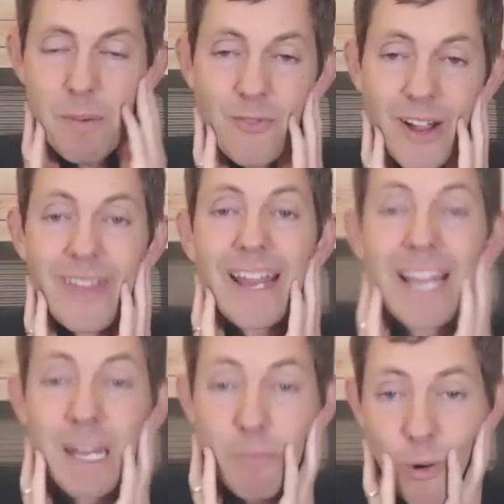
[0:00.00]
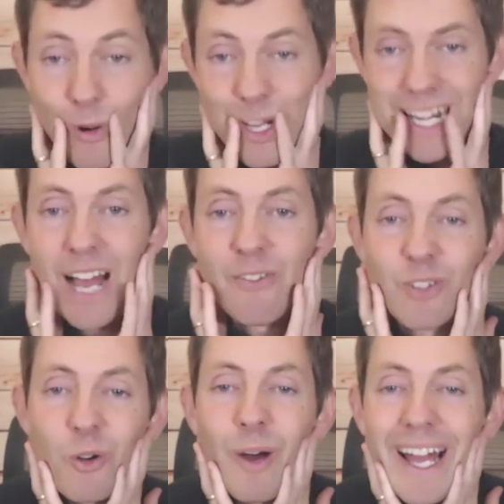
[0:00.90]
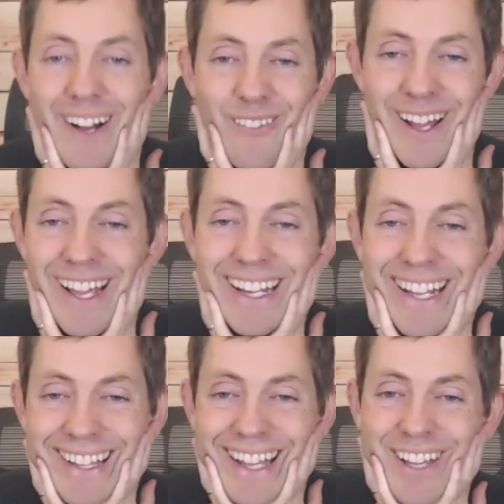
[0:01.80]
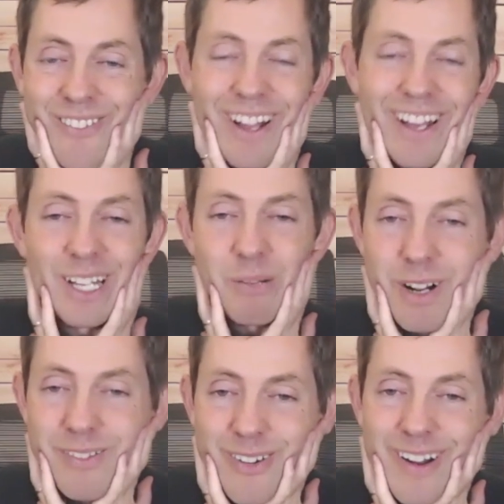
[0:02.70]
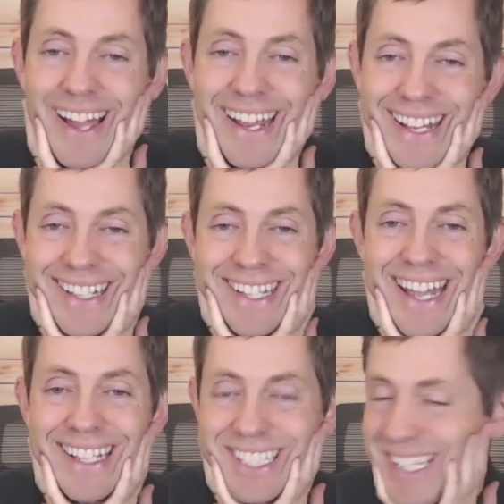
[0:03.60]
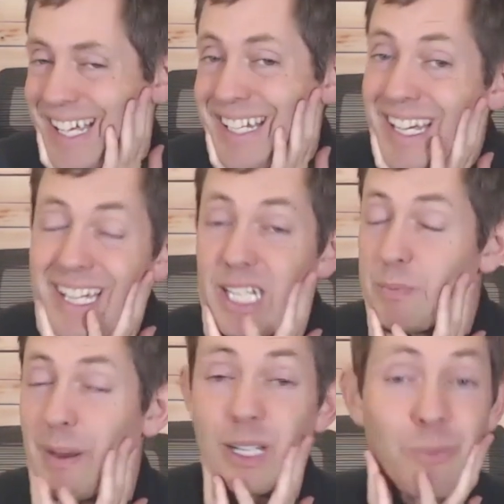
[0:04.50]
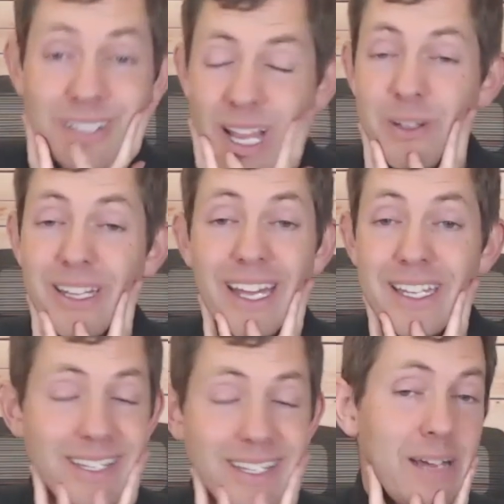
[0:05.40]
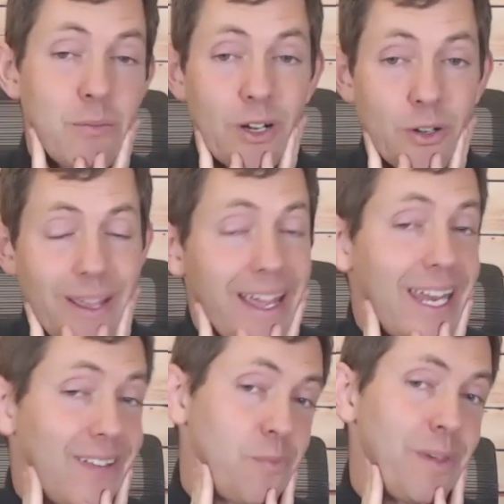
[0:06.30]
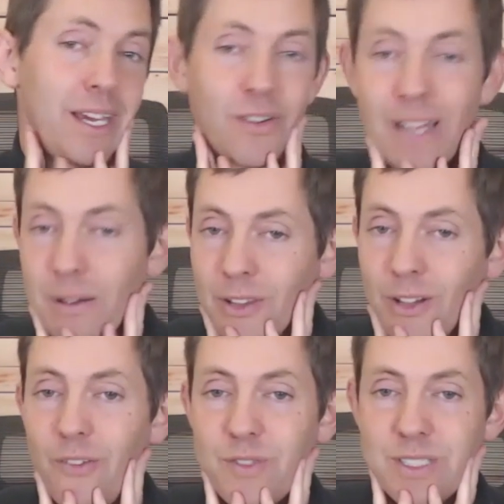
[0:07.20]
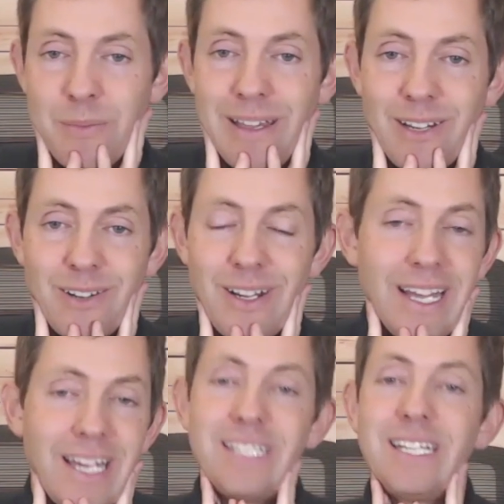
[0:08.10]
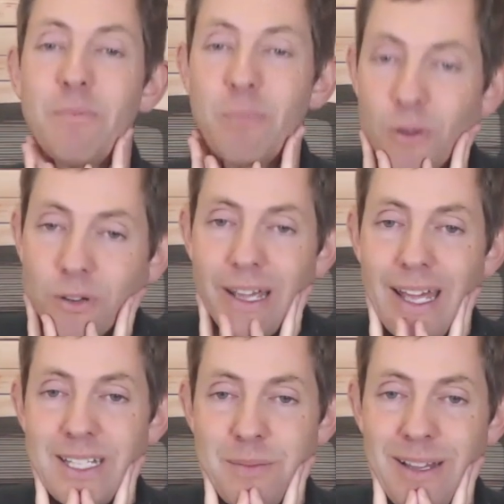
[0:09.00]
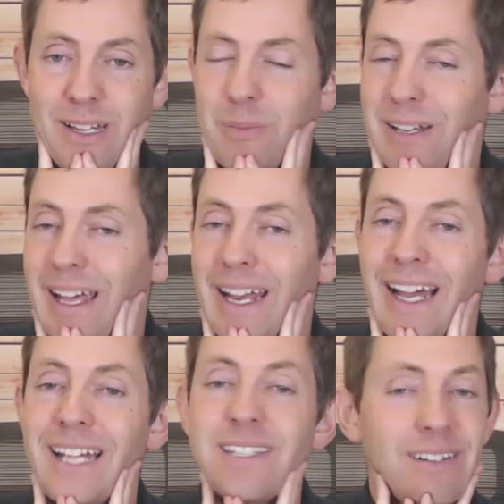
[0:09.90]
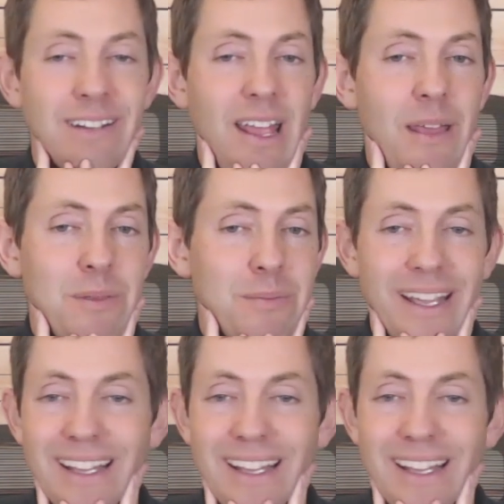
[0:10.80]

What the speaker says: find that kind of boring after a while, right? And they want a little more variety and taste. So then you spend a little more time in the kitchen, you get more creative. You make your nut loaves, you make your chia porridge, you make your banana ice cream, you make